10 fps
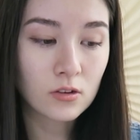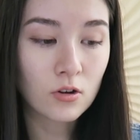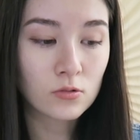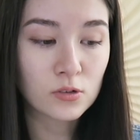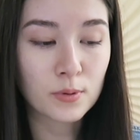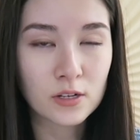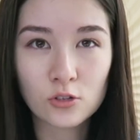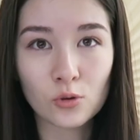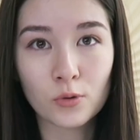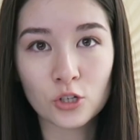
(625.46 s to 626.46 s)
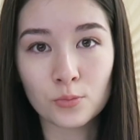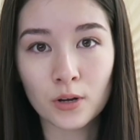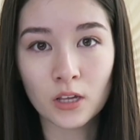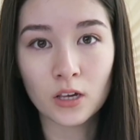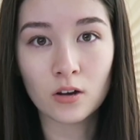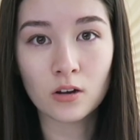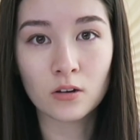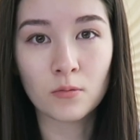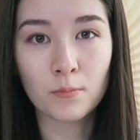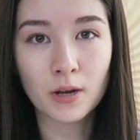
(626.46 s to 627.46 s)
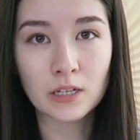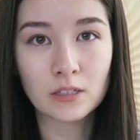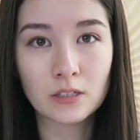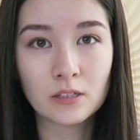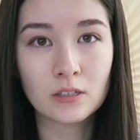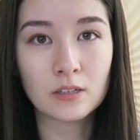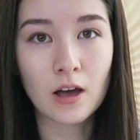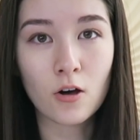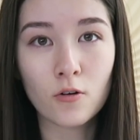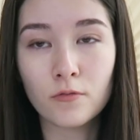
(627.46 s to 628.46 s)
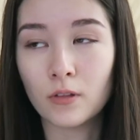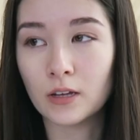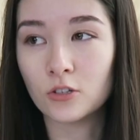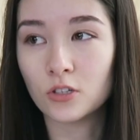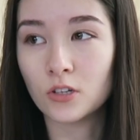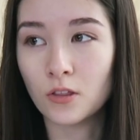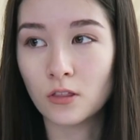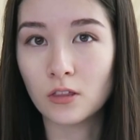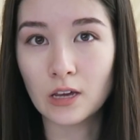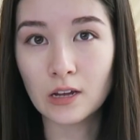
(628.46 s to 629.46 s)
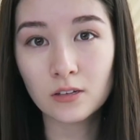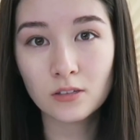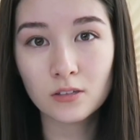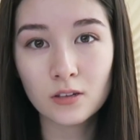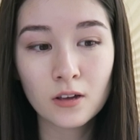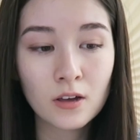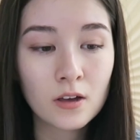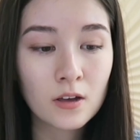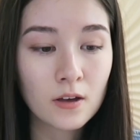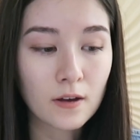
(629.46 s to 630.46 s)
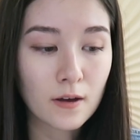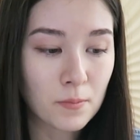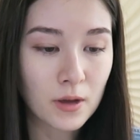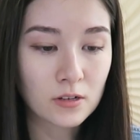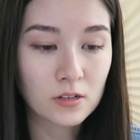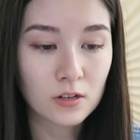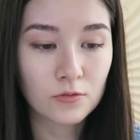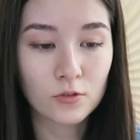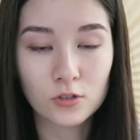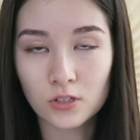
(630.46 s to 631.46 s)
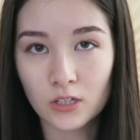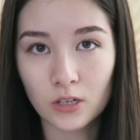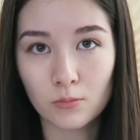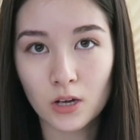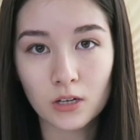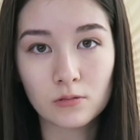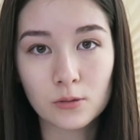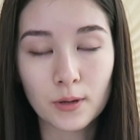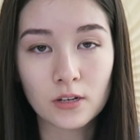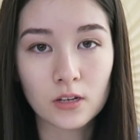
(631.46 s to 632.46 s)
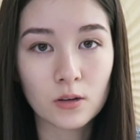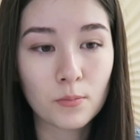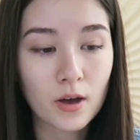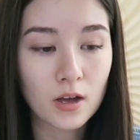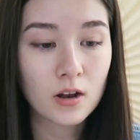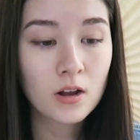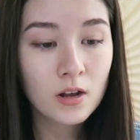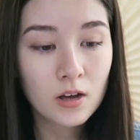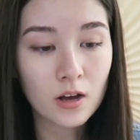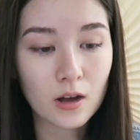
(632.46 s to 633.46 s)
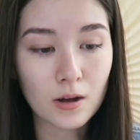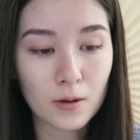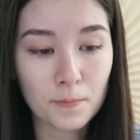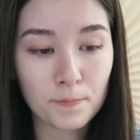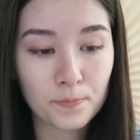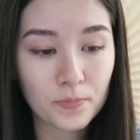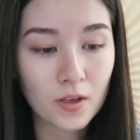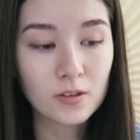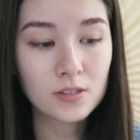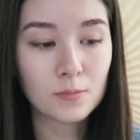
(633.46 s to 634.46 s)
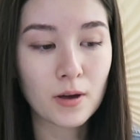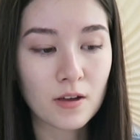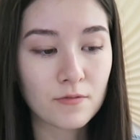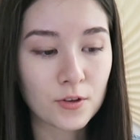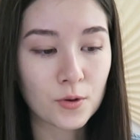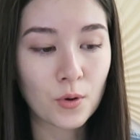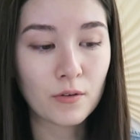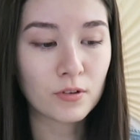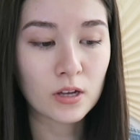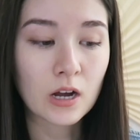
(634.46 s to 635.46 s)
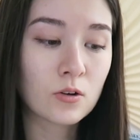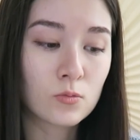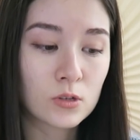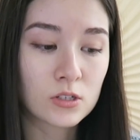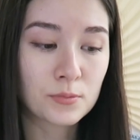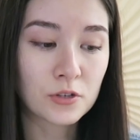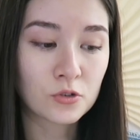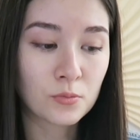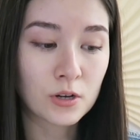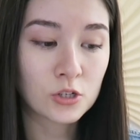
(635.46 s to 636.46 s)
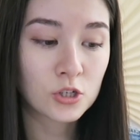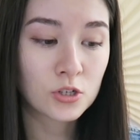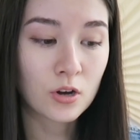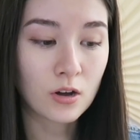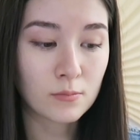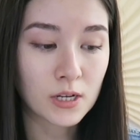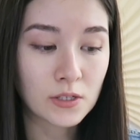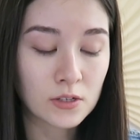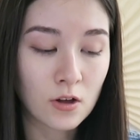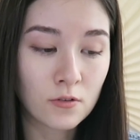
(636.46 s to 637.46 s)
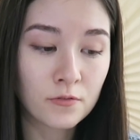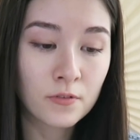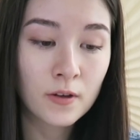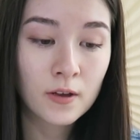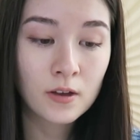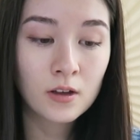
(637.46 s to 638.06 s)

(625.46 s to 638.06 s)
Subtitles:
really don't spend too much money on myself, like just on things. You might beg to differ seeing my spending, but at least in my view, I feel like I don't really spend too much on myself.